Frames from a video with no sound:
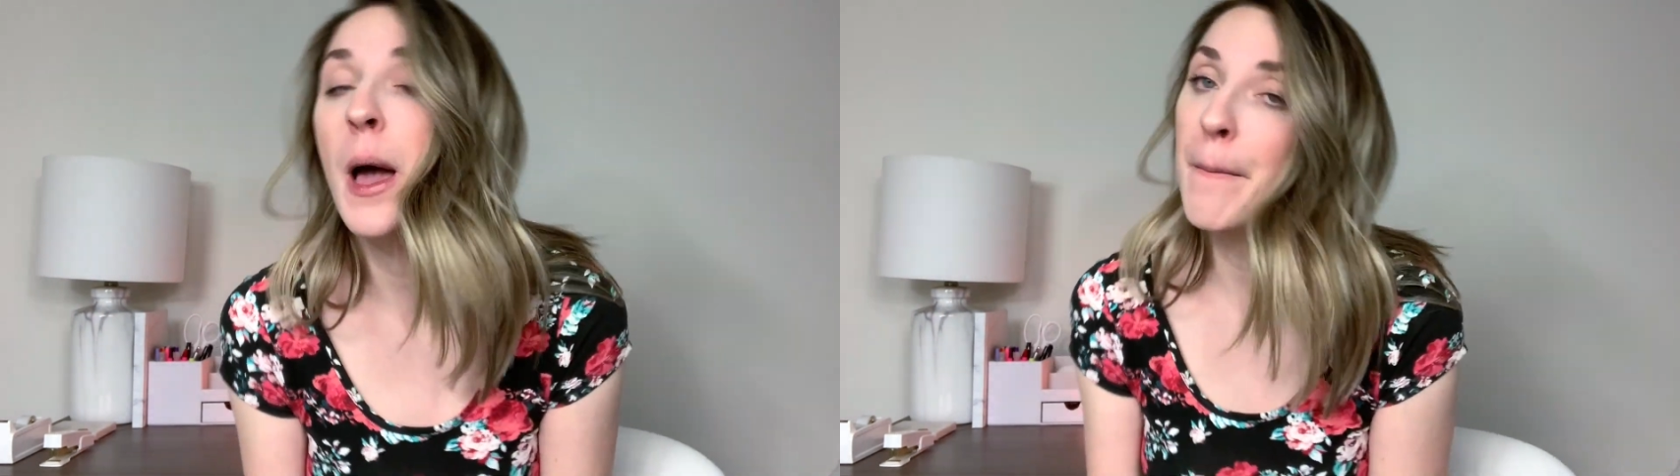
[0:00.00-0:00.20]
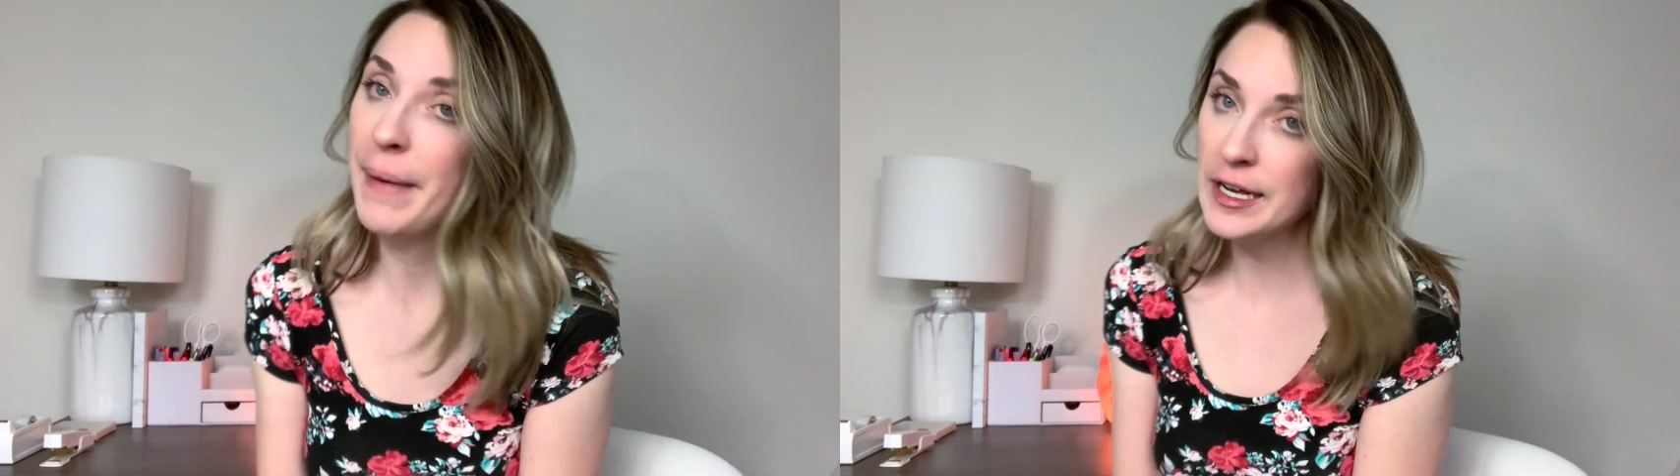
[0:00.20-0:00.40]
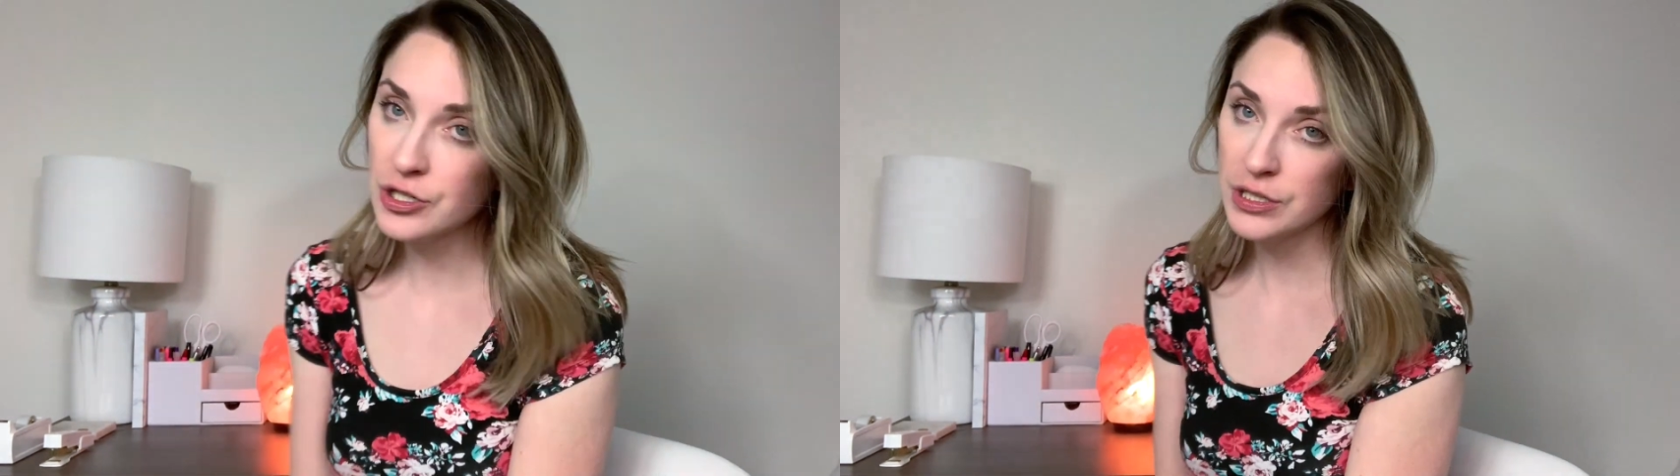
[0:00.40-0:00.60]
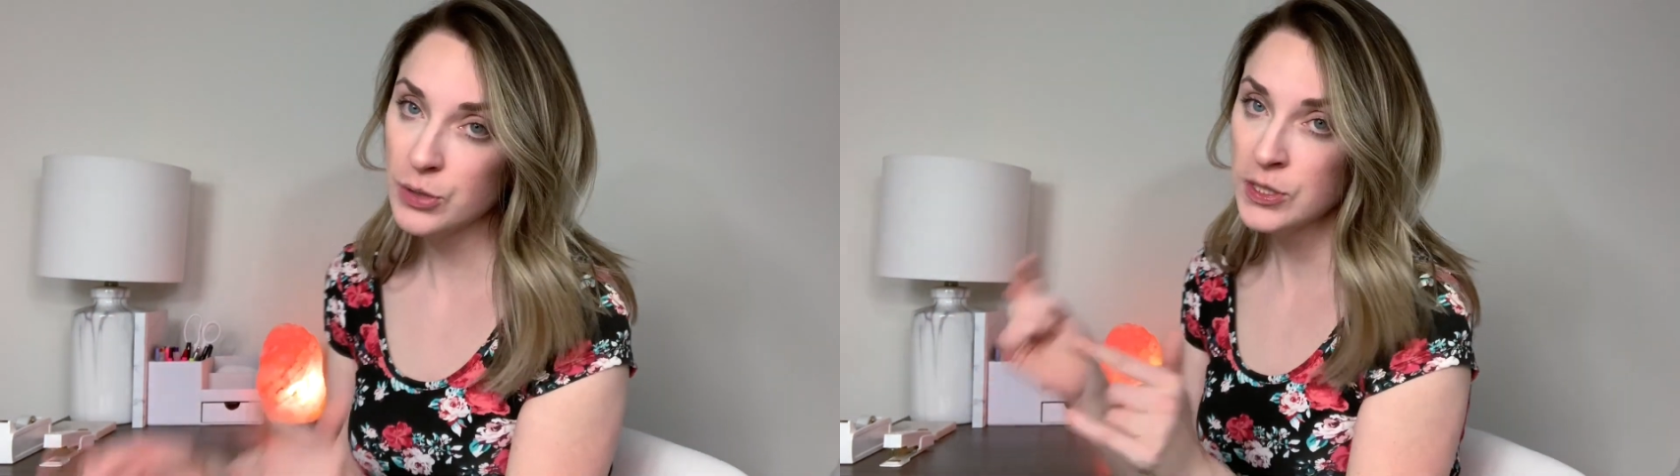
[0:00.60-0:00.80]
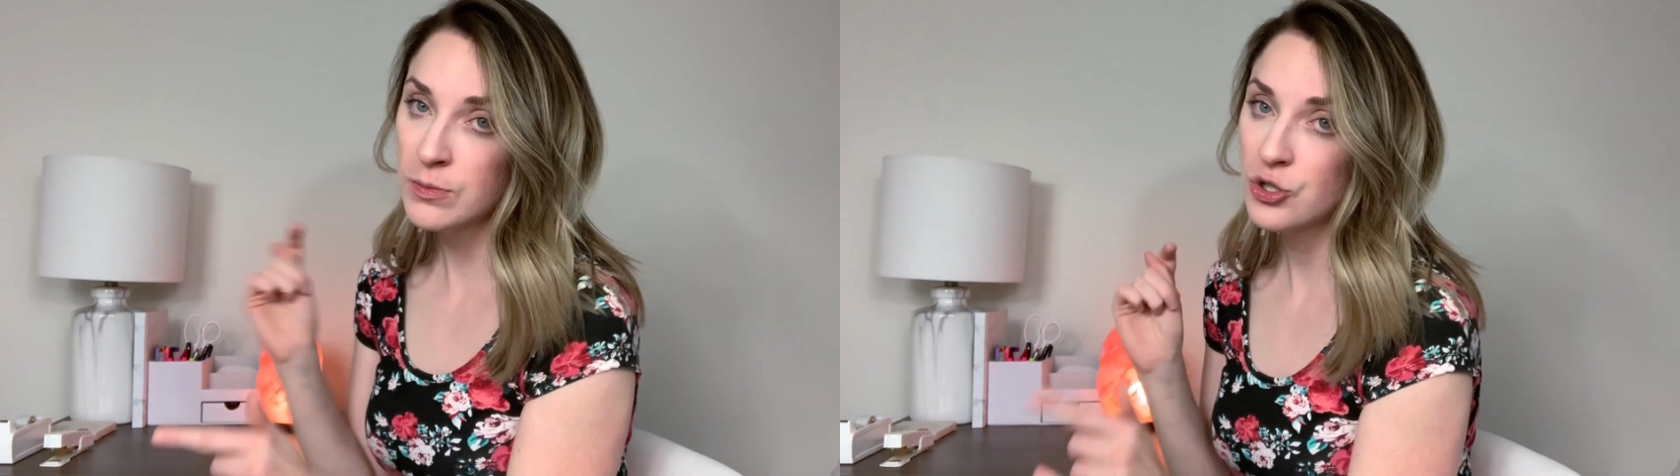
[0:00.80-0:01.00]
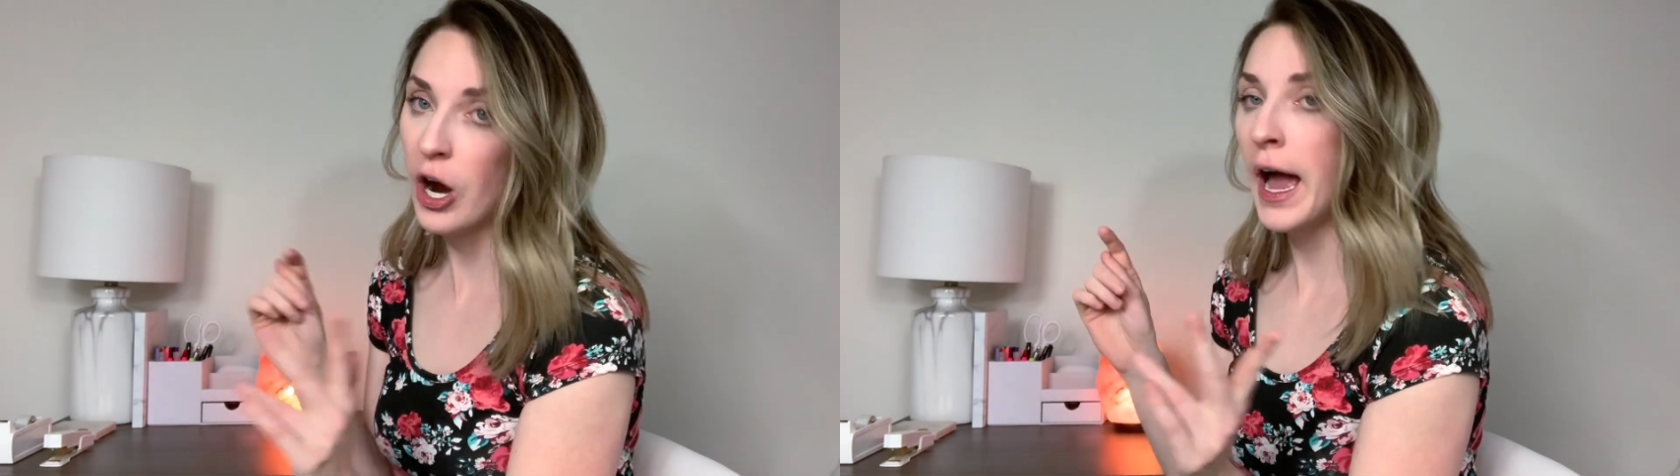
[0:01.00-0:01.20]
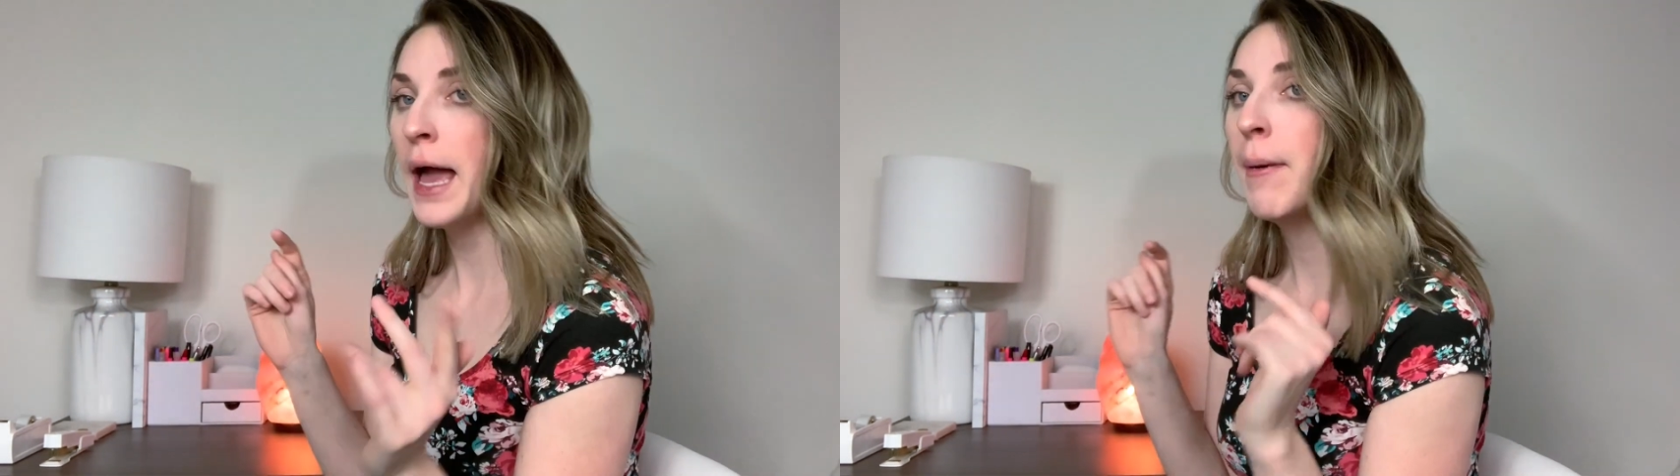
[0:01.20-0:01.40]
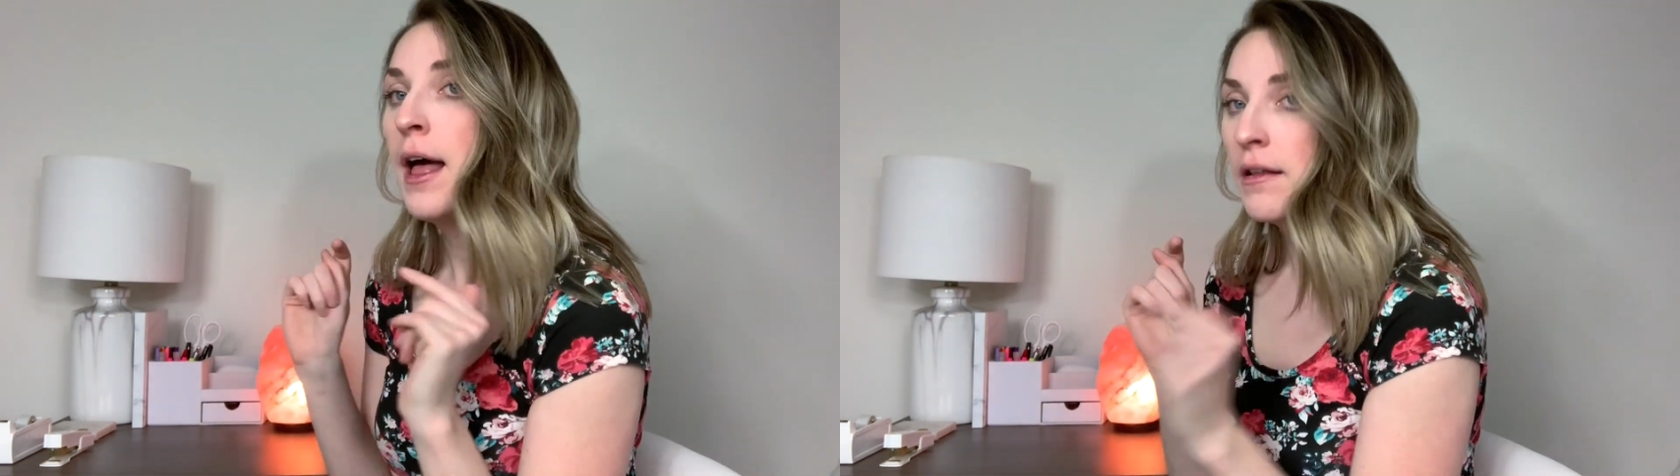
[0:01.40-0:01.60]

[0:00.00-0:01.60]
make sure to subscribe,